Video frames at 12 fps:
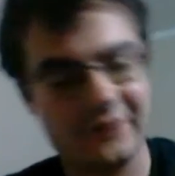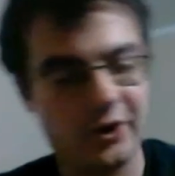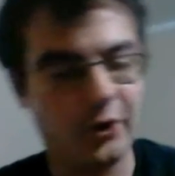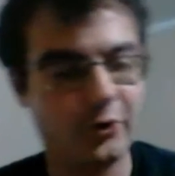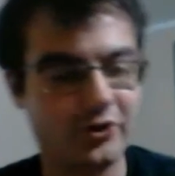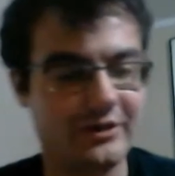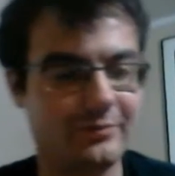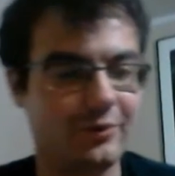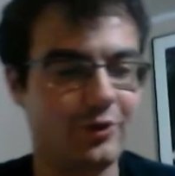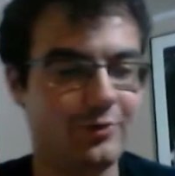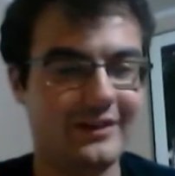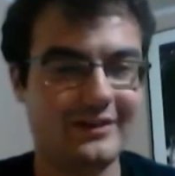the OG
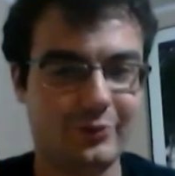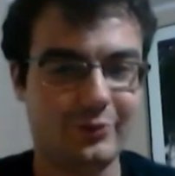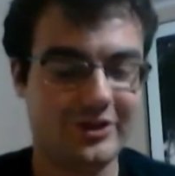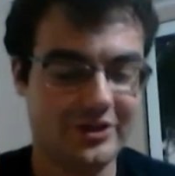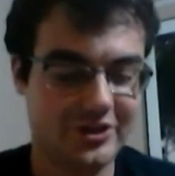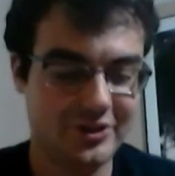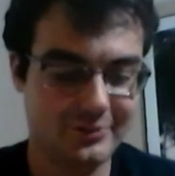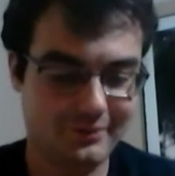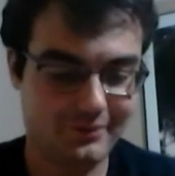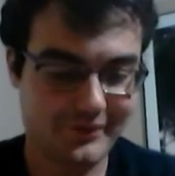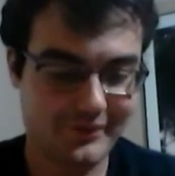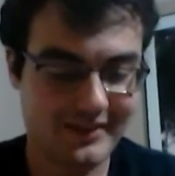Bulma, which
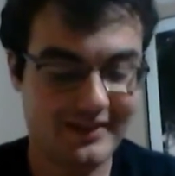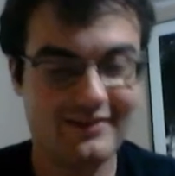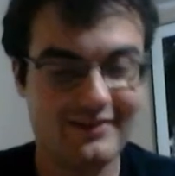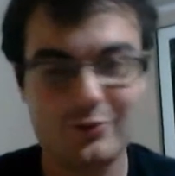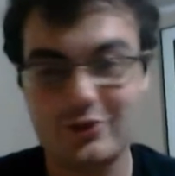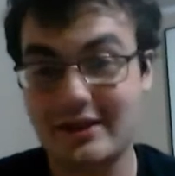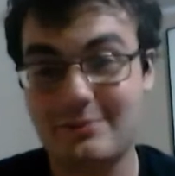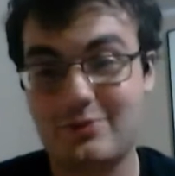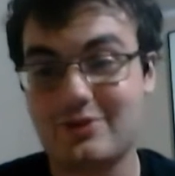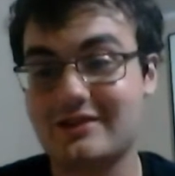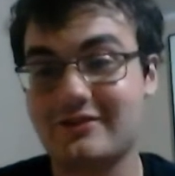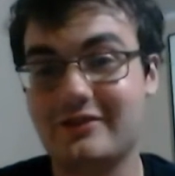I
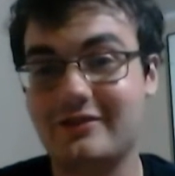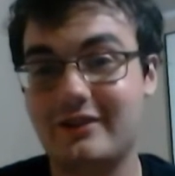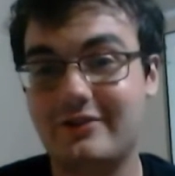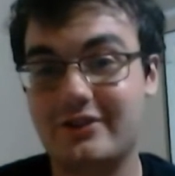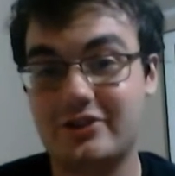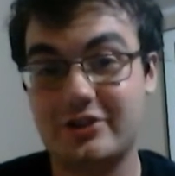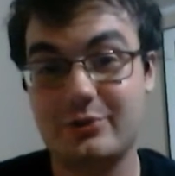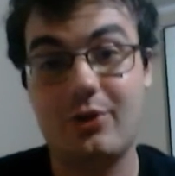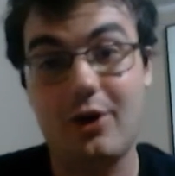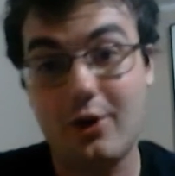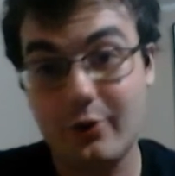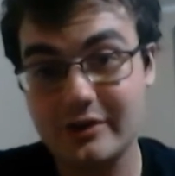personally love because she will
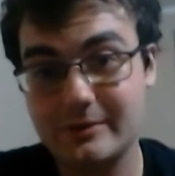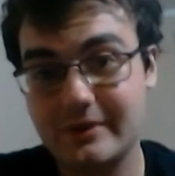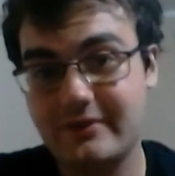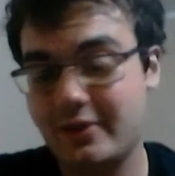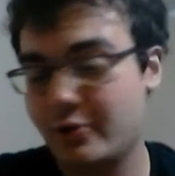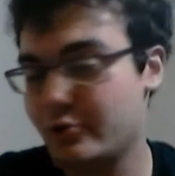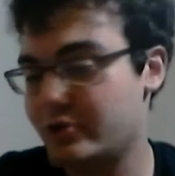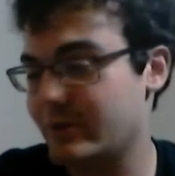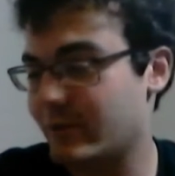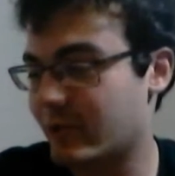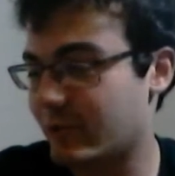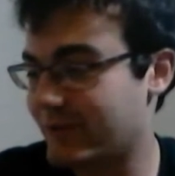always be the OG
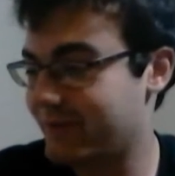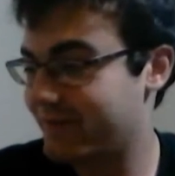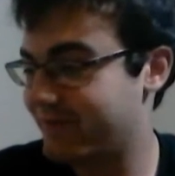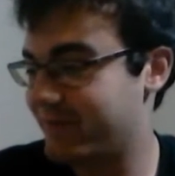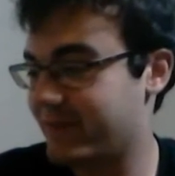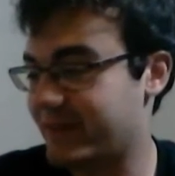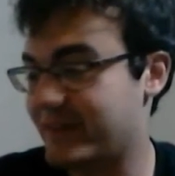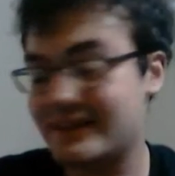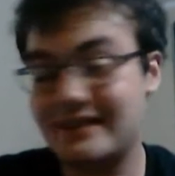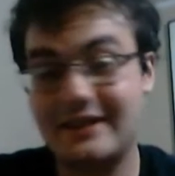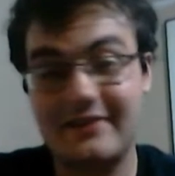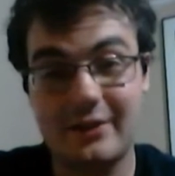Bulma. Nothing can
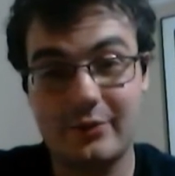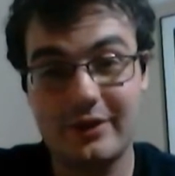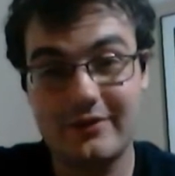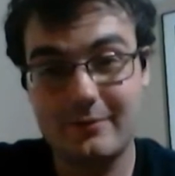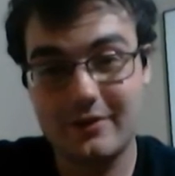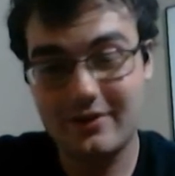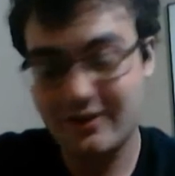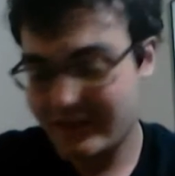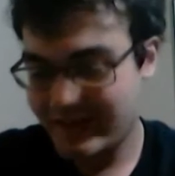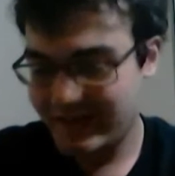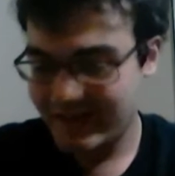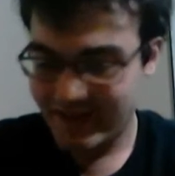take that away from her.
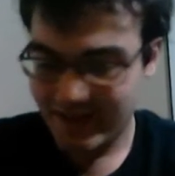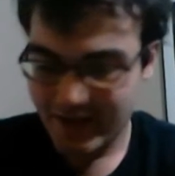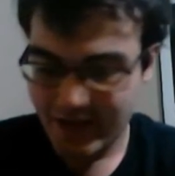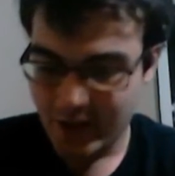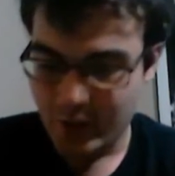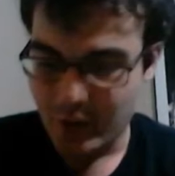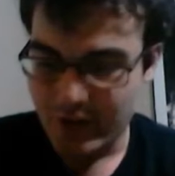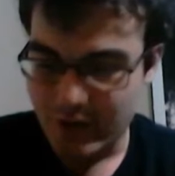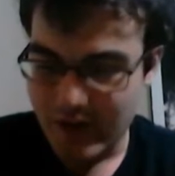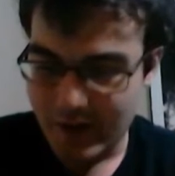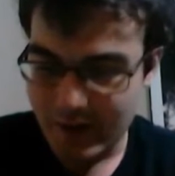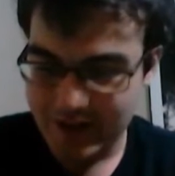Rick
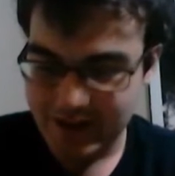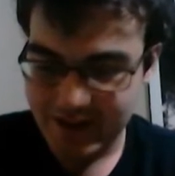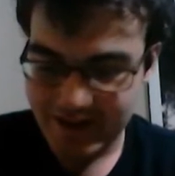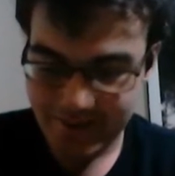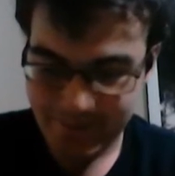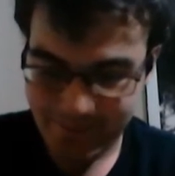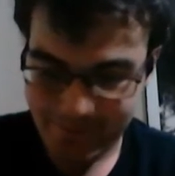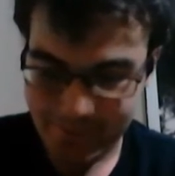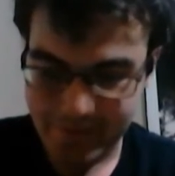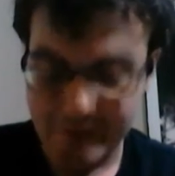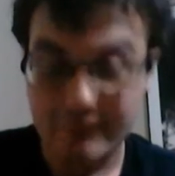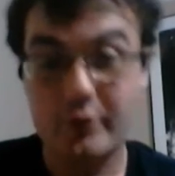Robertson,
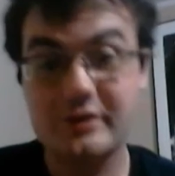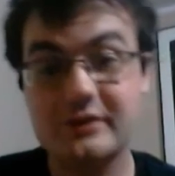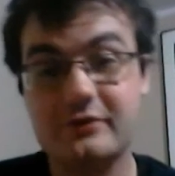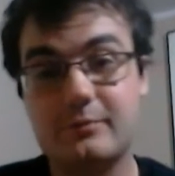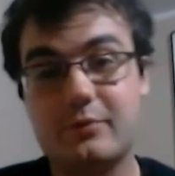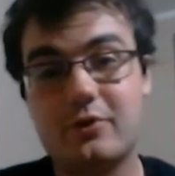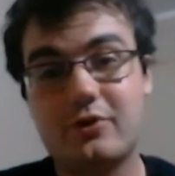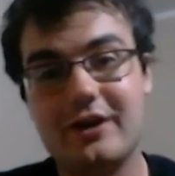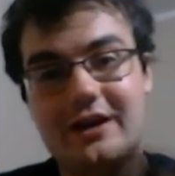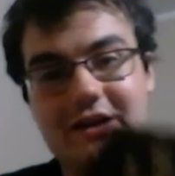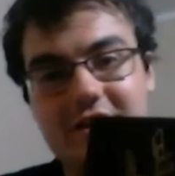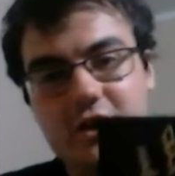voice of Dabura
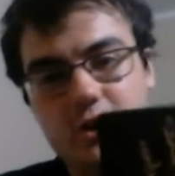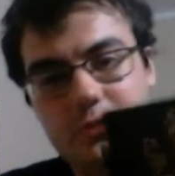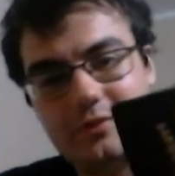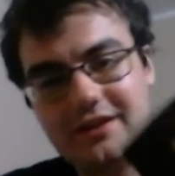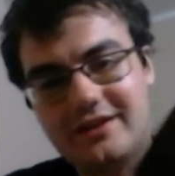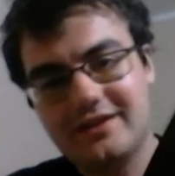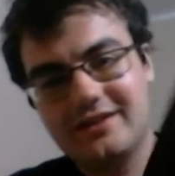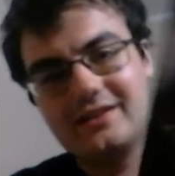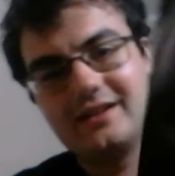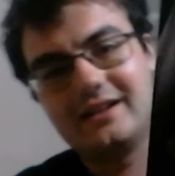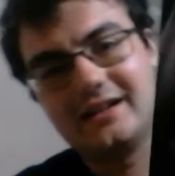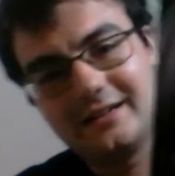and Yomi.
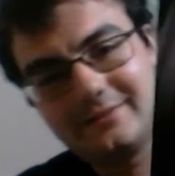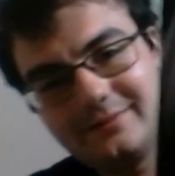Uh,